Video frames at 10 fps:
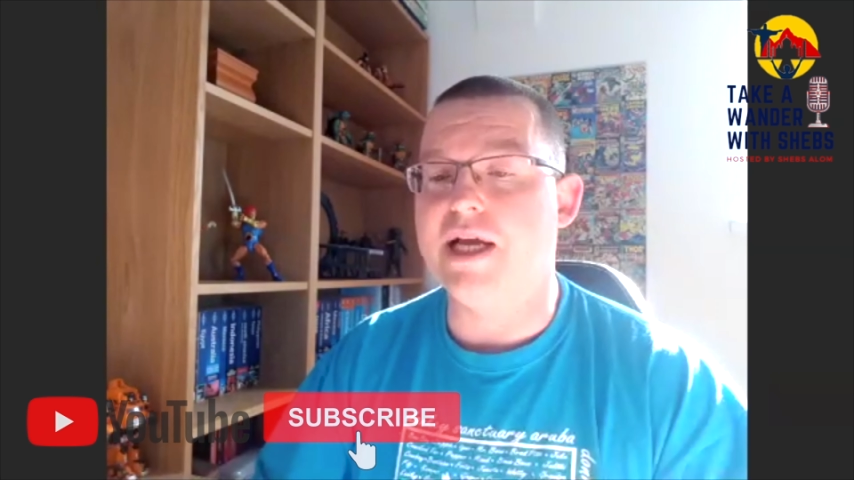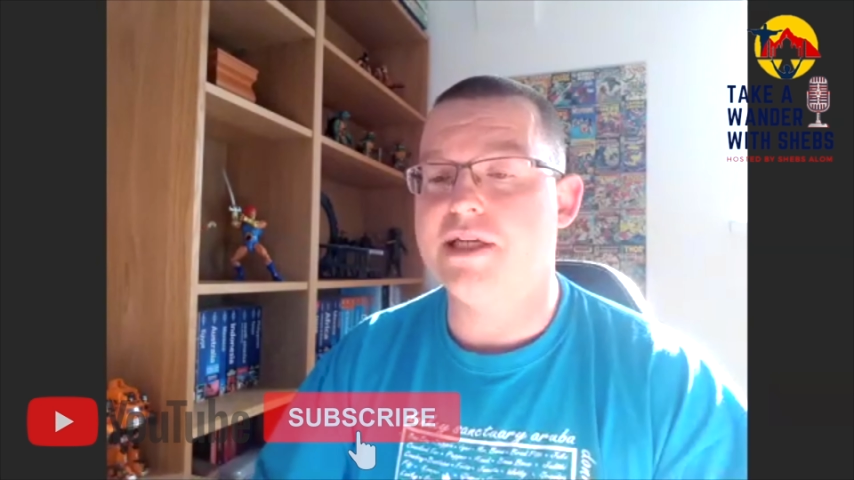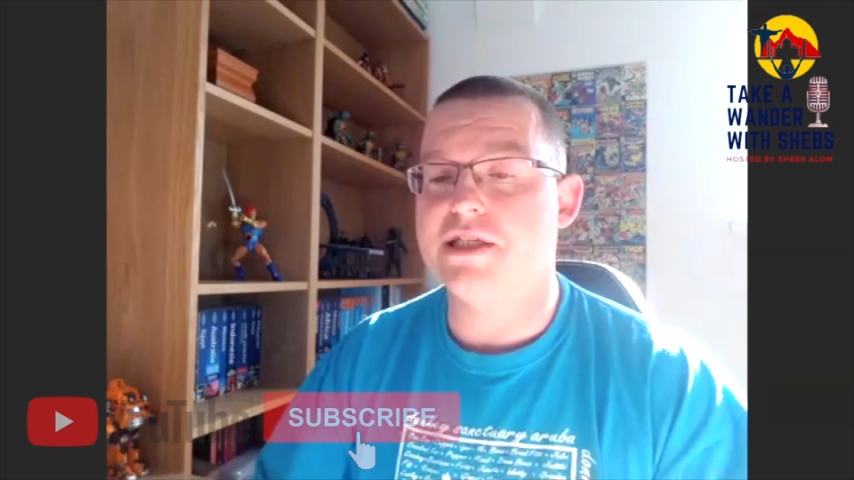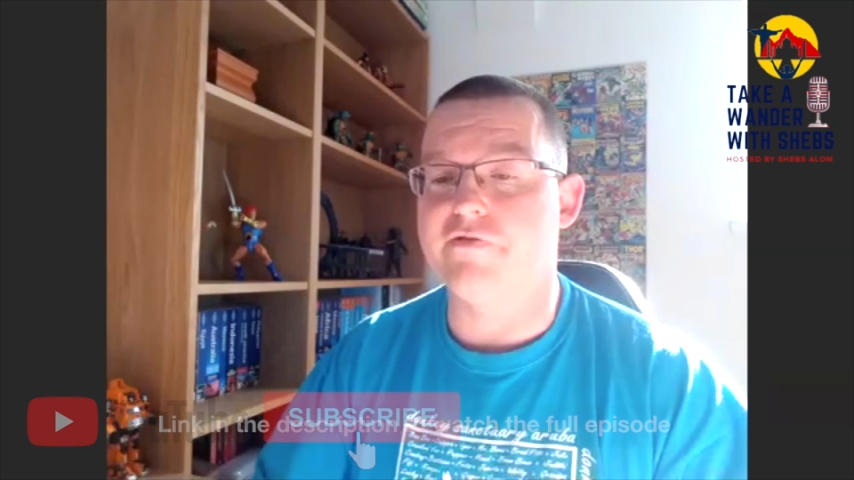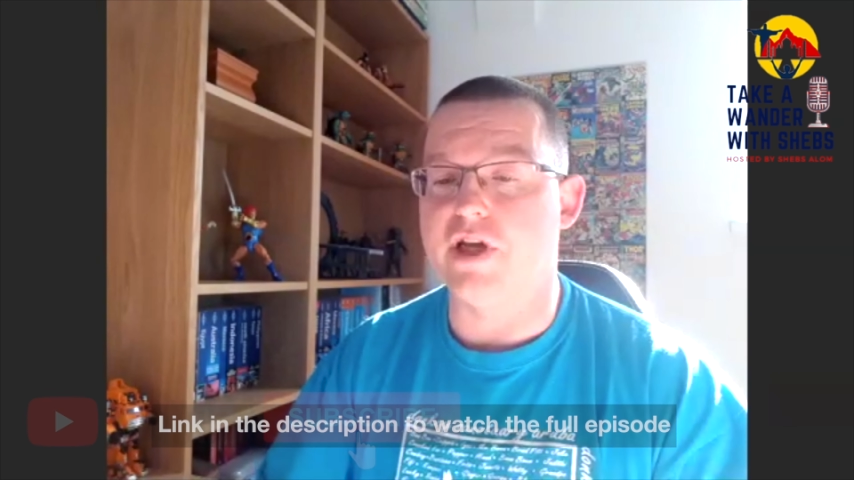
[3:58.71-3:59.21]

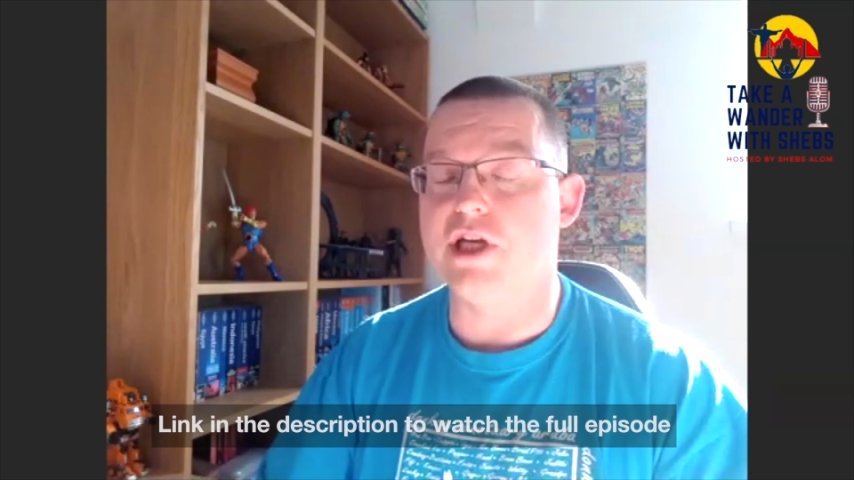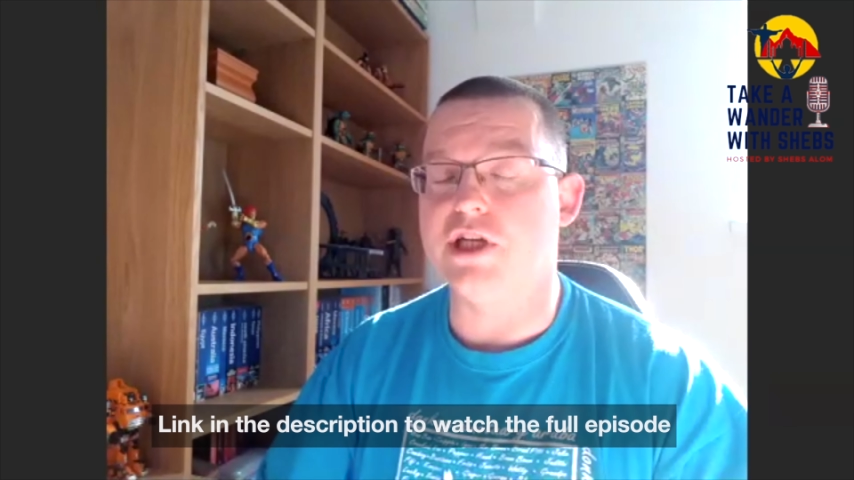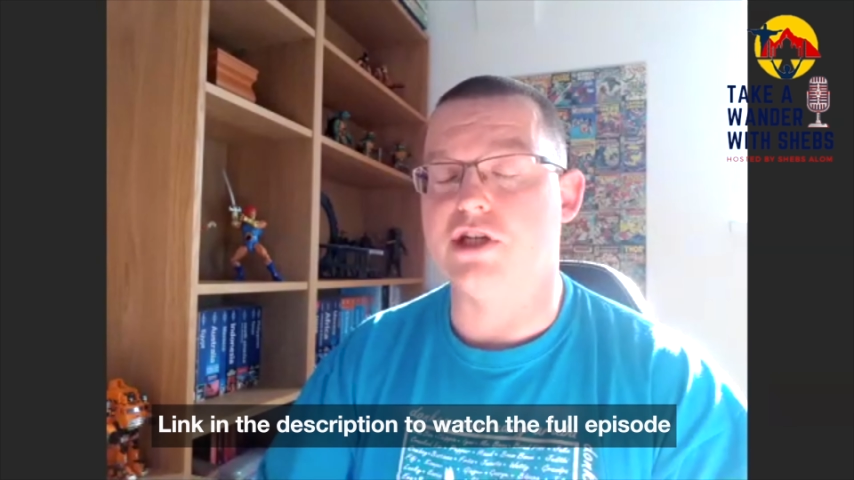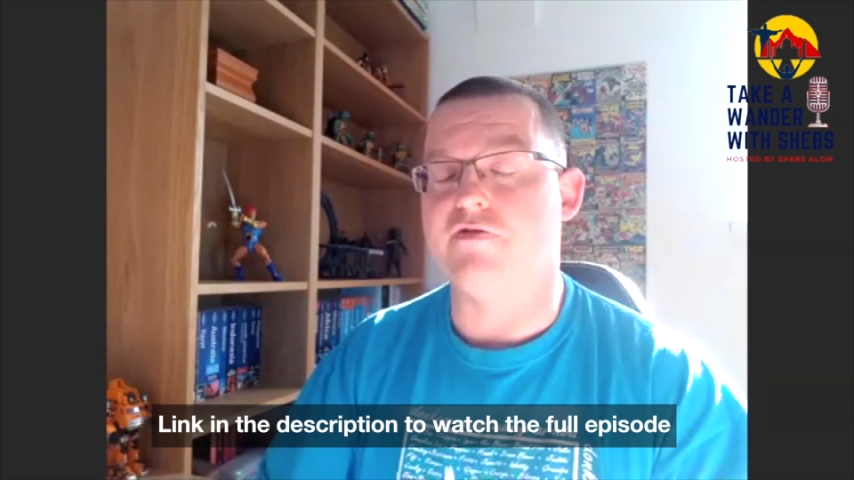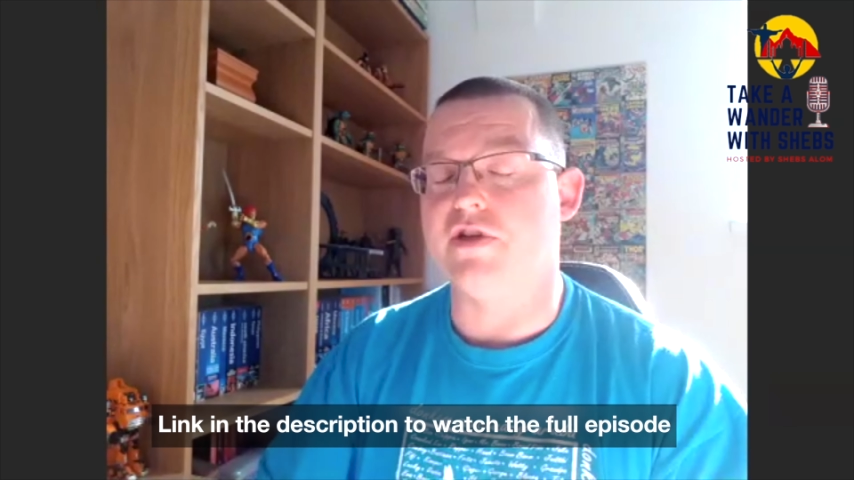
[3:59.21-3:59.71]
best
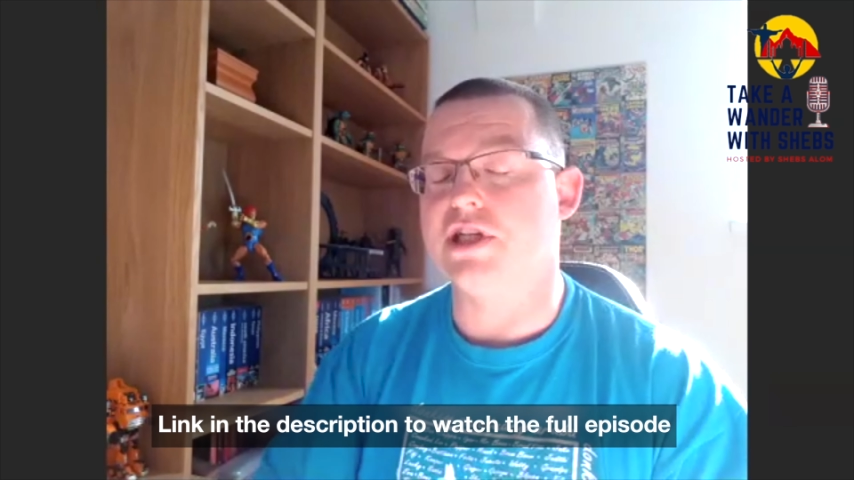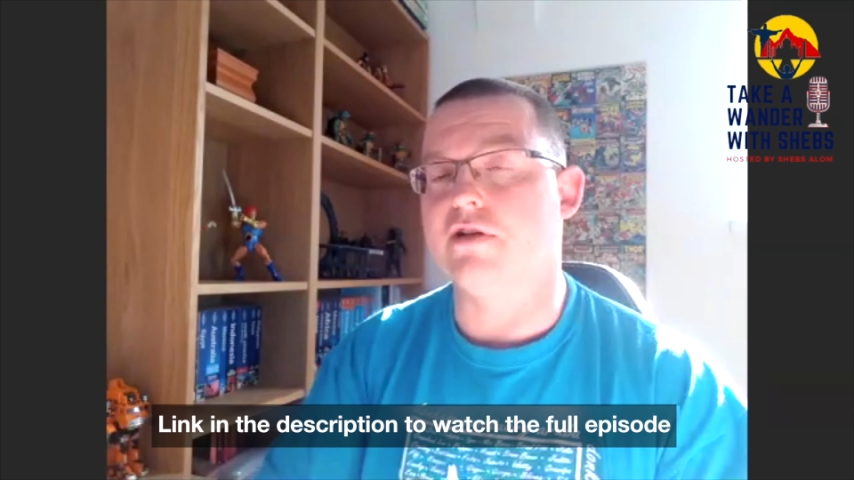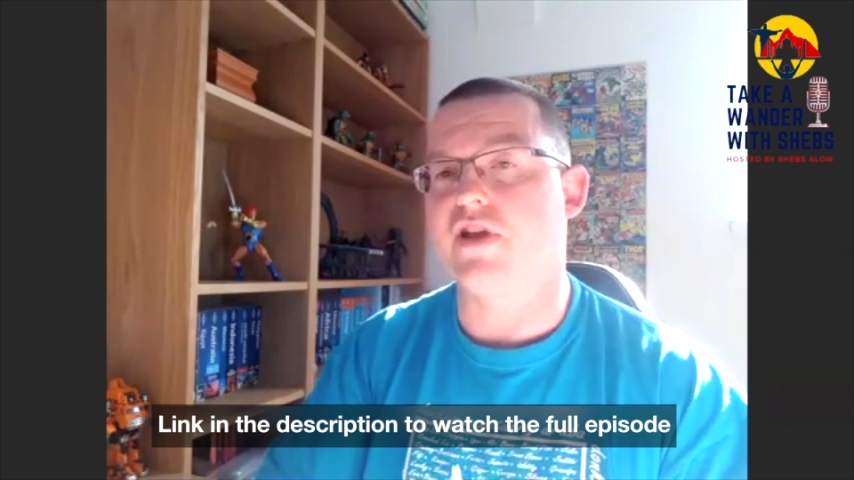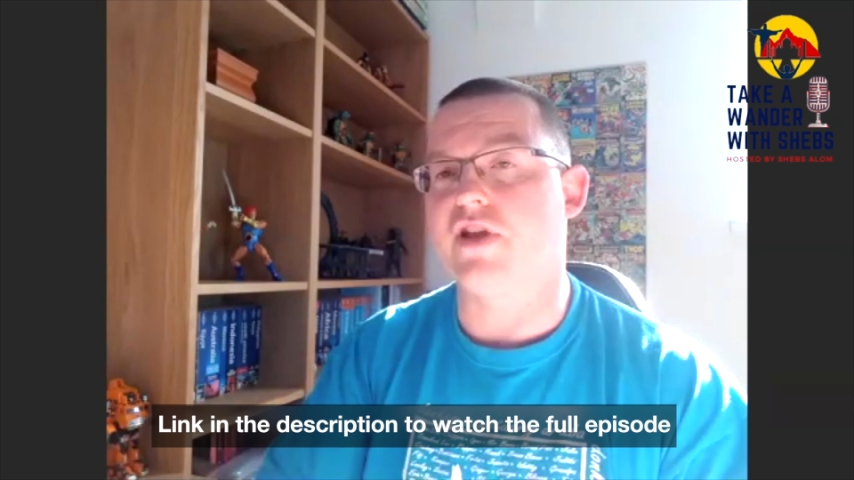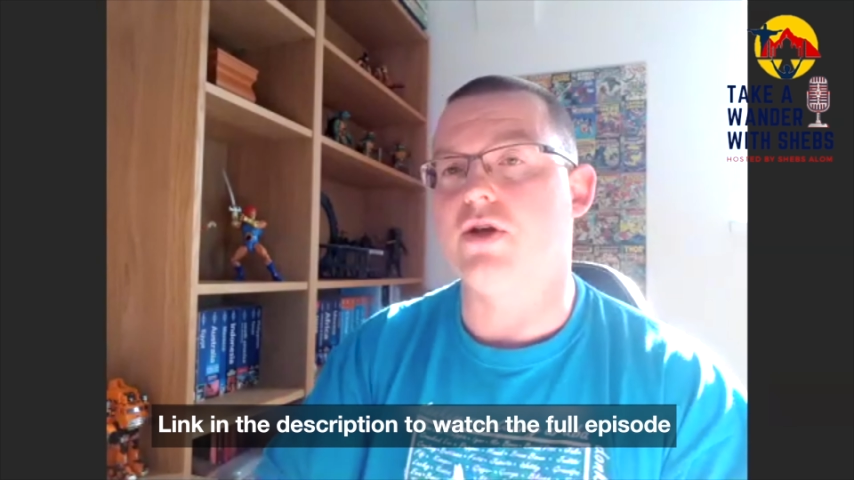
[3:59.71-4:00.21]
version of yourself